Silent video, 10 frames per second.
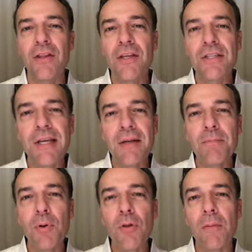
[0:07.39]
This hidden
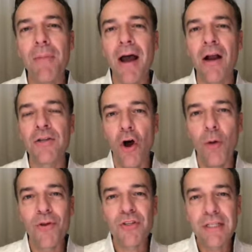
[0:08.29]
pool of buyers
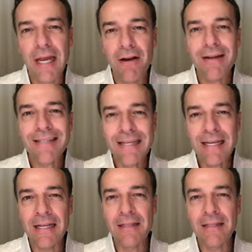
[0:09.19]
almost guaranteed